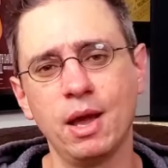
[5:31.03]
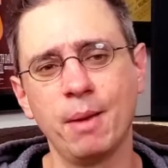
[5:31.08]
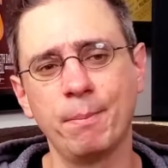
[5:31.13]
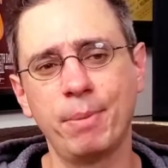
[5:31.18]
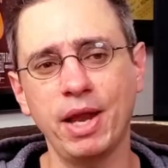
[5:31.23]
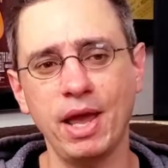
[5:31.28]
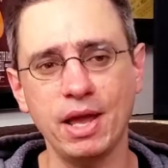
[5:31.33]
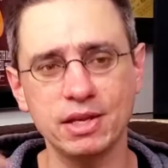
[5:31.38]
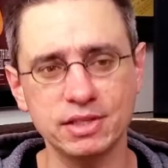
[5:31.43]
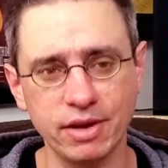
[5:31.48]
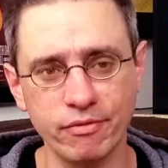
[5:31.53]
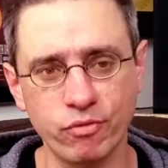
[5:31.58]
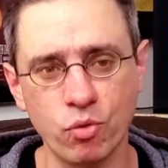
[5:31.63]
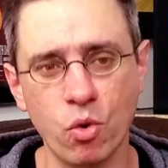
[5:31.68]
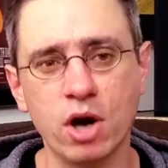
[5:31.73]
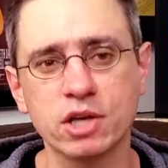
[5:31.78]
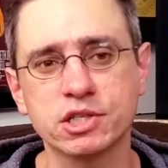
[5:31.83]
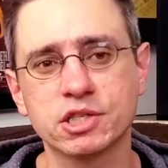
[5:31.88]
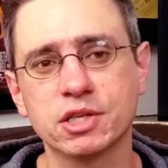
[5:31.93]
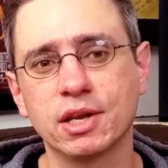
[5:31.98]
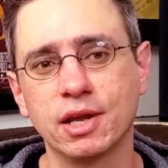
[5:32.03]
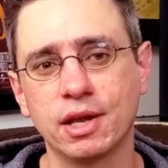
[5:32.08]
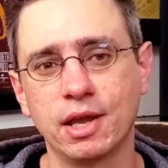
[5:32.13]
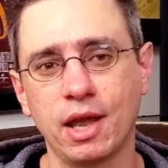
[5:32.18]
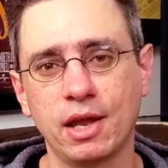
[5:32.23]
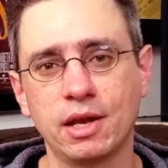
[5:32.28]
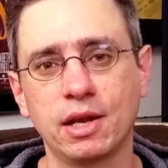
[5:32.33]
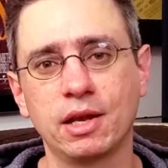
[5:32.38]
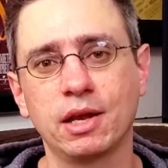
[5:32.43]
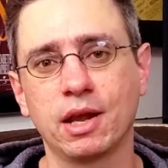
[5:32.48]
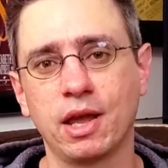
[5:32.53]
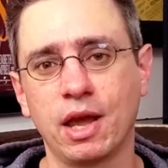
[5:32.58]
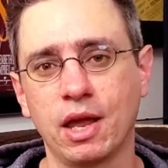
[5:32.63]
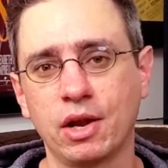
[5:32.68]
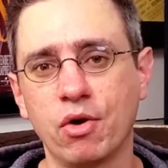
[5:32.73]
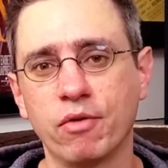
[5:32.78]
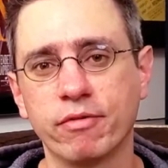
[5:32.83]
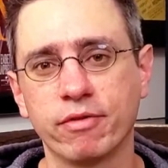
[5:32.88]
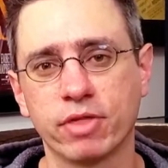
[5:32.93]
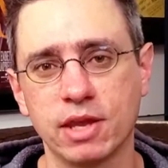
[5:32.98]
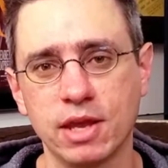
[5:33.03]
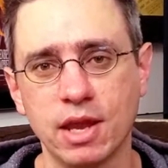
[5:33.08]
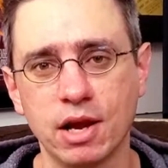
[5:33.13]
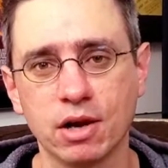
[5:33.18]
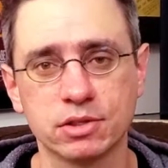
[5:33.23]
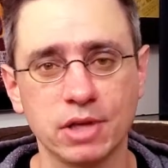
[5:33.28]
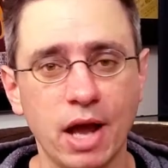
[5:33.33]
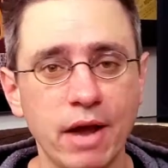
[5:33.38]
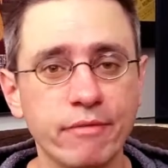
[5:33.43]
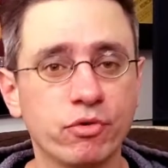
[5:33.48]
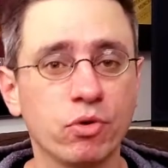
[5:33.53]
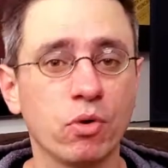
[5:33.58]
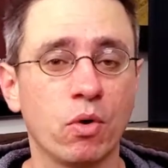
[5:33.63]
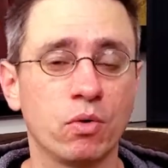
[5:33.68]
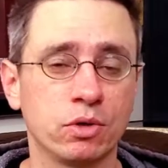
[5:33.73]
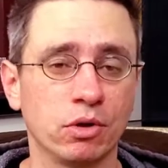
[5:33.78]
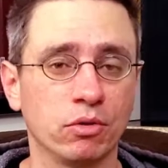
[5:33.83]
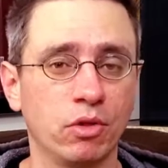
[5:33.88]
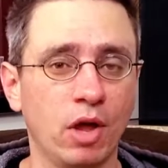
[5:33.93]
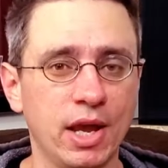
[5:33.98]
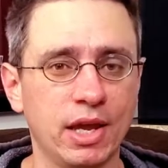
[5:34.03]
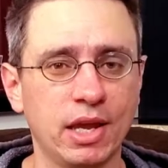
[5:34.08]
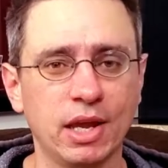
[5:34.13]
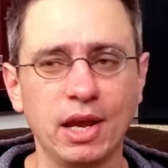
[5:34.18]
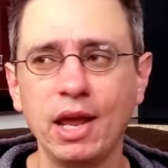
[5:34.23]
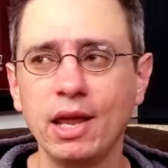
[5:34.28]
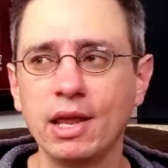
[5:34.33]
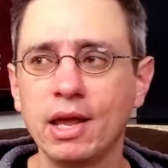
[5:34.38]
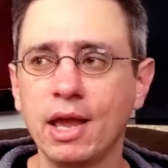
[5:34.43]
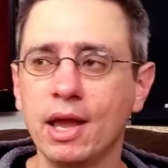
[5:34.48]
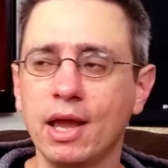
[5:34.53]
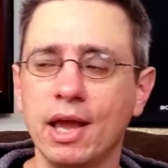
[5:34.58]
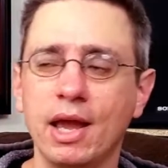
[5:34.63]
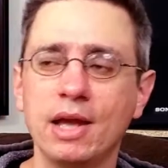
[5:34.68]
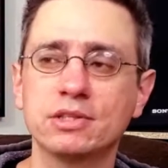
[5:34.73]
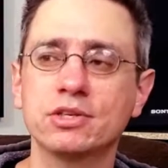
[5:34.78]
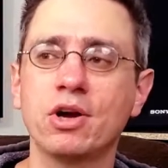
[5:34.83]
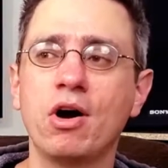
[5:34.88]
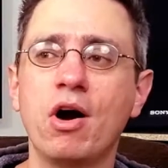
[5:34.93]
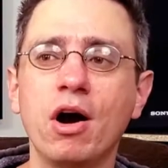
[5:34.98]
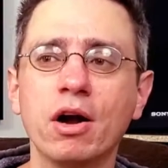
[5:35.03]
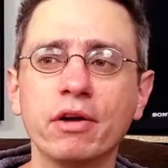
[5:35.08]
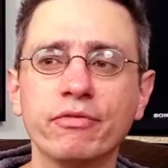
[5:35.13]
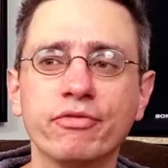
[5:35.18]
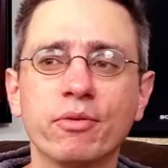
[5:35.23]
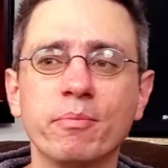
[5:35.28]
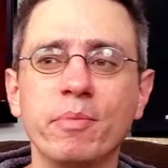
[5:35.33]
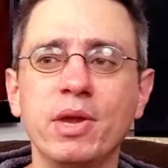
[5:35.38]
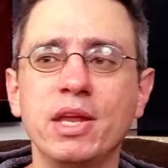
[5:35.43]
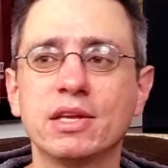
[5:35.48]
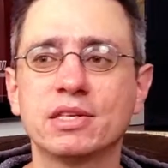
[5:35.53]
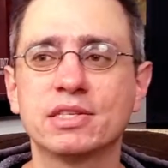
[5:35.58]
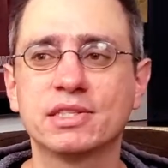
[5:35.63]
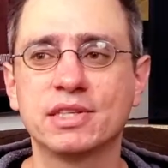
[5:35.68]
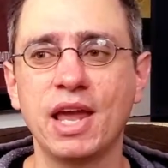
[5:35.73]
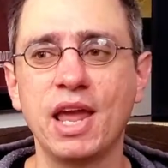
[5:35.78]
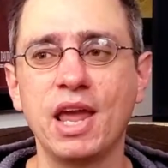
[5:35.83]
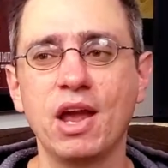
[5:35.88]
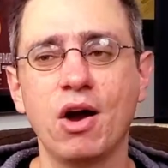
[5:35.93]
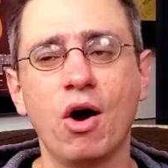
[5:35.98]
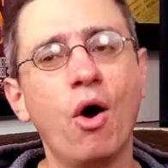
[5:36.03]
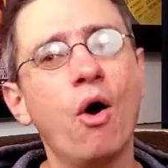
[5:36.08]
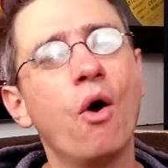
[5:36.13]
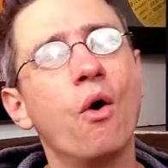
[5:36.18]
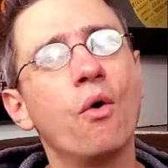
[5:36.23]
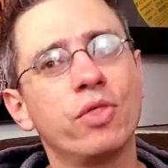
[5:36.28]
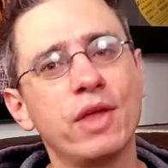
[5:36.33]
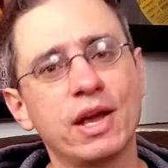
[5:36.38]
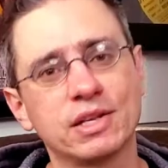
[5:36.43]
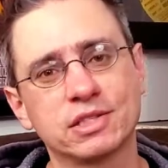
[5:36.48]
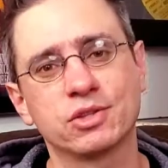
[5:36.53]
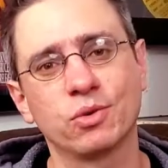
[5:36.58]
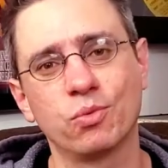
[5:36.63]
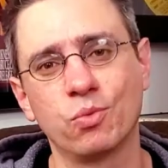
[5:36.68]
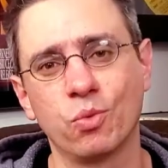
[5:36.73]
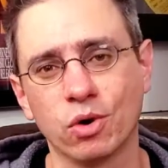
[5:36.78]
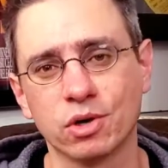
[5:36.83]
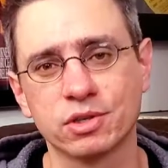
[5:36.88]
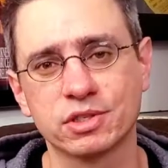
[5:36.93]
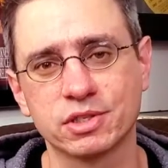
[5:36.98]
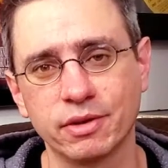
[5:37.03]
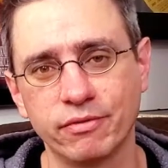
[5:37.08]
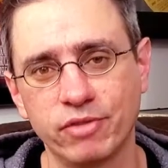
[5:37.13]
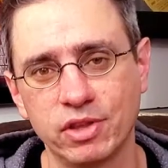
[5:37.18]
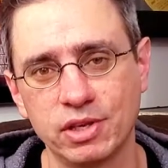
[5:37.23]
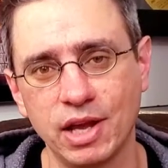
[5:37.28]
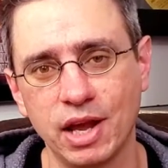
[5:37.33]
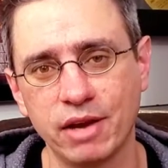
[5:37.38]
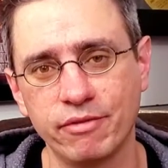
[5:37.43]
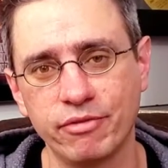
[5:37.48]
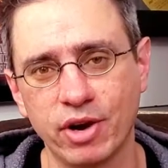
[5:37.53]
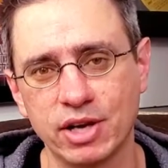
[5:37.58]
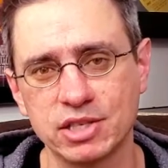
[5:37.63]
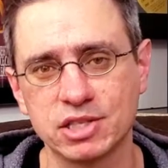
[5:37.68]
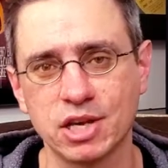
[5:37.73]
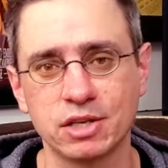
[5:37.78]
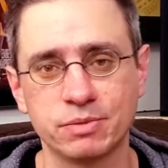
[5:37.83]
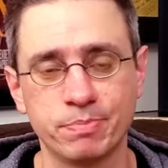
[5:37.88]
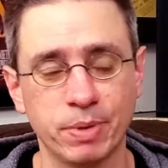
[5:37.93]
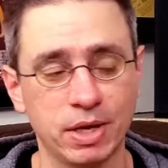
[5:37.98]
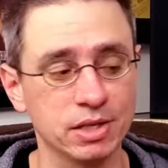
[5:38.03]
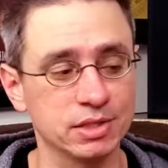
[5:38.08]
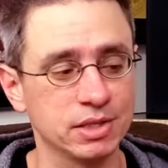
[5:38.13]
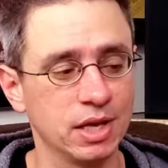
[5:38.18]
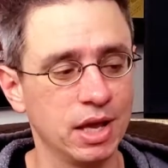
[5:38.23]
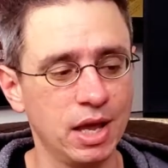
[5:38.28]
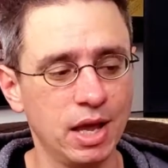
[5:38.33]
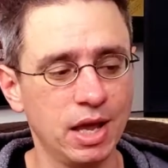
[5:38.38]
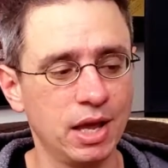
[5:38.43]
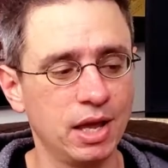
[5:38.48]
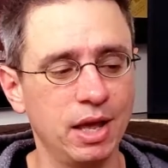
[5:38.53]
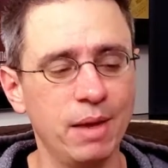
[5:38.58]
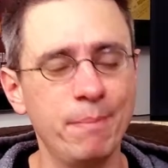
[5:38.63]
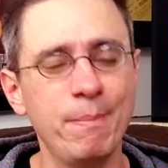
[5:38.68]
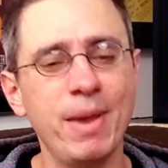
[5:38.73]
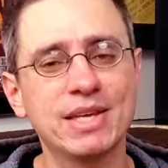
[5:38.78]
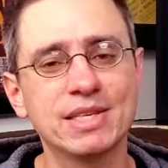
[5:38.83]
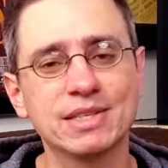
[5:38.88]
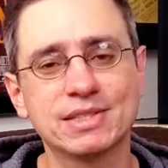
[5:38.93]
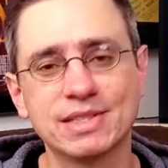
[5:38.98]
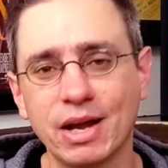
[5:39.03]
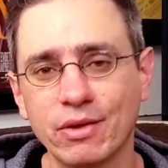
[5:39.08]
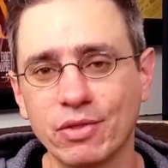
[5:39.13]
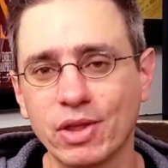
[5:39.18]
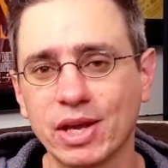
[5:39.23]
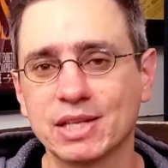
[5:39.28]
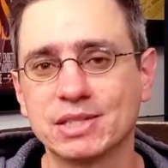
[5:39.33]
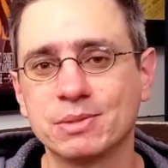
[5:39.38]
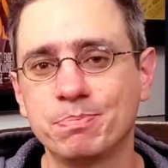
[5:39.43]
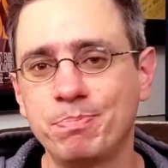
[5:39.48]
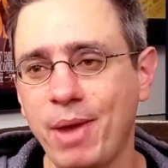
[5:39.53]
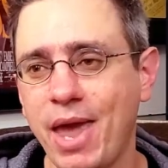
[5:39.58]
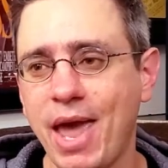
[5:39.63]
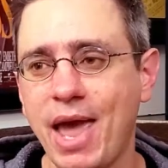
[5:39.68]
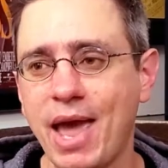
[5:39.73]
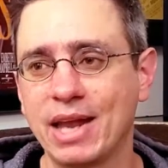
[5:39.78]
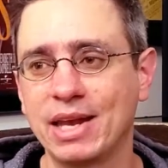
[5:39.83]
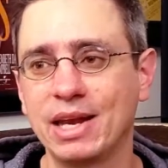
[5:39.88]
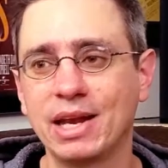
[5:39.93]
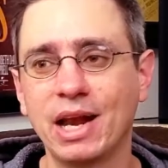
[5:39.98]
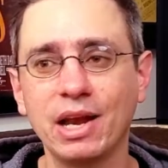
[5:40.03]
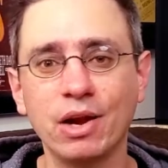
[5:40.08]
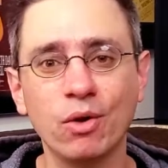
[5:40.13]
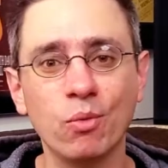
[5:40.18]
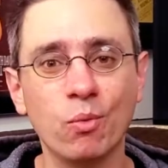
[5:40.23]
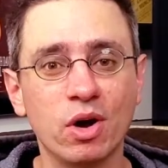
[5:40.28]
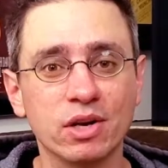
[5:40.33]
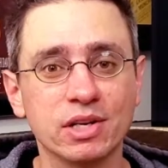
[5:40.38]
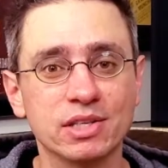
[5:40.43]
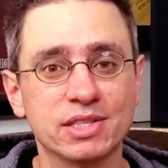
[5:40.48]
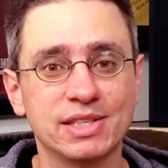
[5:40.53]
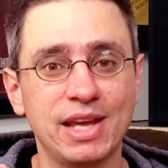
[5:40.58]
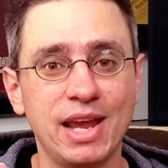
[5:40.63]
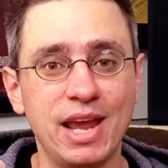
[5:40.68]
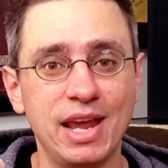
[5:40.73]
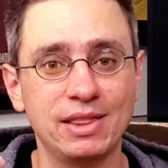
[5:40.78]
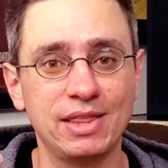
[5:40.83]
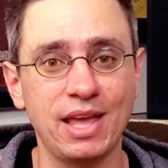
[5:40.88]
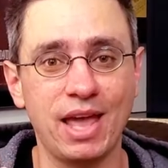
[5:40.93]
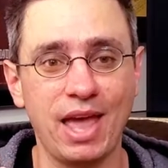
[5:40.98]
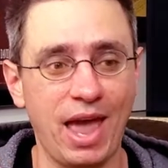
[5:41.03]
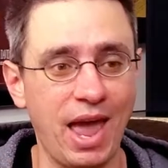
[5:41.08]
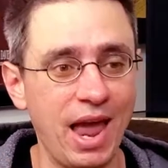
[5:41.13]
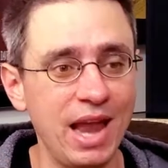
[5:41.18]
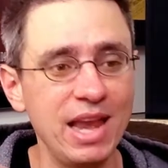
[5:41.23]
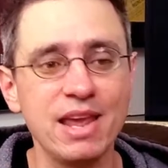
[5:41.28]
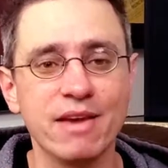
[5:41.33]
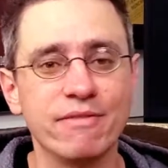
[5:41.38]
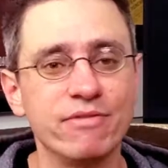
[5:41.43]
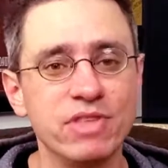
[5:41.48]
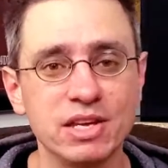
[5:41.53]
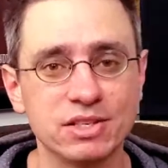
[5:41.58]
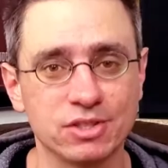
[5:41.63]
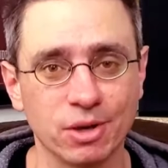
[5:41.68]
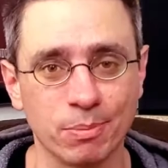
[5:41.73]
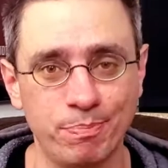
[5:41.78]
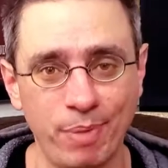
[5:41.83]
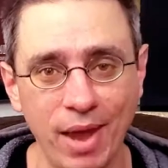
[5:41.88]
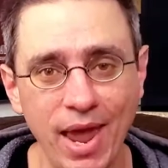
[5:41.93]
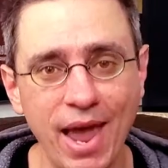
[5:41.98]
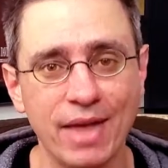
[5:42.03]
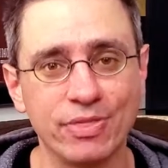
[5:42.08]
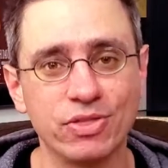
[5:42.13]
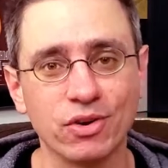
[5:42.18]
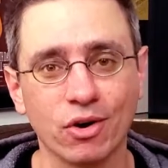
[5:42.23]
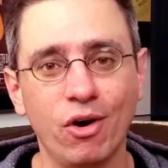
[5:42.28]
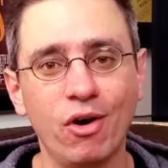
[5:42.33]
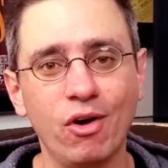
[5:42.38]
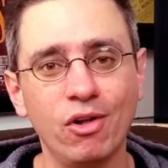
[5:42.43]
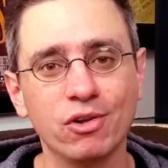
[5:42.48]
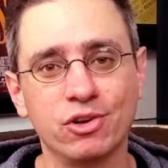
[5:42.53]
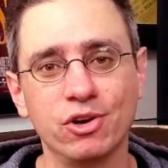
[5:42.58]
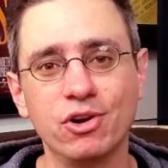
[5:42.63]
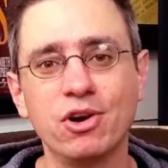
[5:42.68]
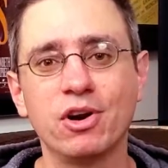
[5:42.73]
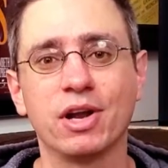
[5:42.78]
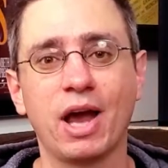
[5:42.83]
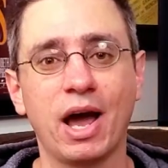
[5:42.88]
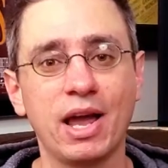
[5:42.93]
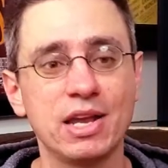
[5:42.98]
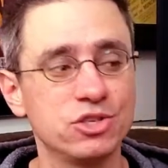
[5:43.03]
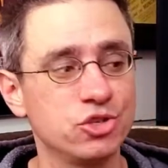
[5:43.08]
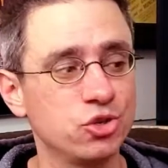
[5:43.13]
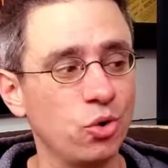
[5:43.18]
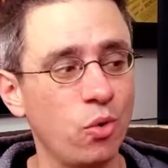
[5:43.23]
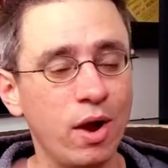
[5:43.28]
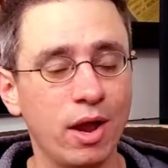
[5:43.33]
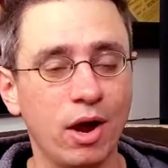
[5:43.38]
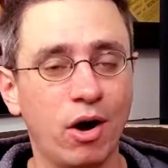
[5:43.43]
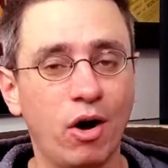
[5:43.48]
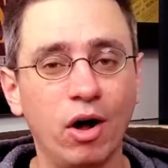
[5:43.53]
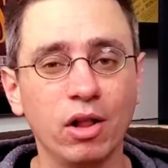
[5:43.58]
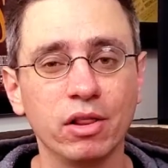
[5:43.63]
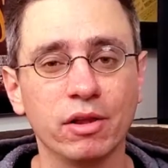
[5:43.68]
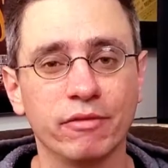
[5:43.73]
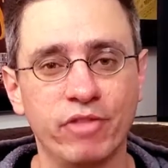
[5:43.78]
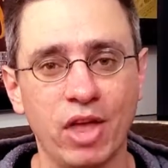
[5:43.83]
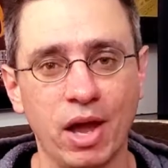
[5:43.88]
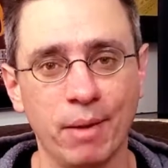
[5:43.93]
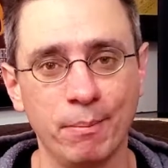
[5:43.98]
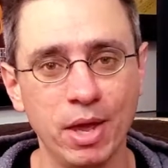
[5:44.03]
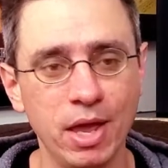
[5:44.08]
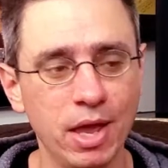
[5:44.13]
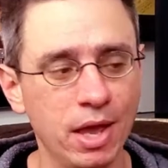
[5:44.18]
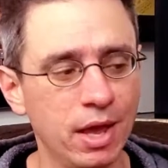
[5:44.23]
But as I've watched it again and again over the years, I've grown to like it. It's hard for me to say, oh, that's the worst of the Dead franchise, because it makes it sound like it's bad. And I don't want to say that any of these are bad. They're all good. I enjoy all of them.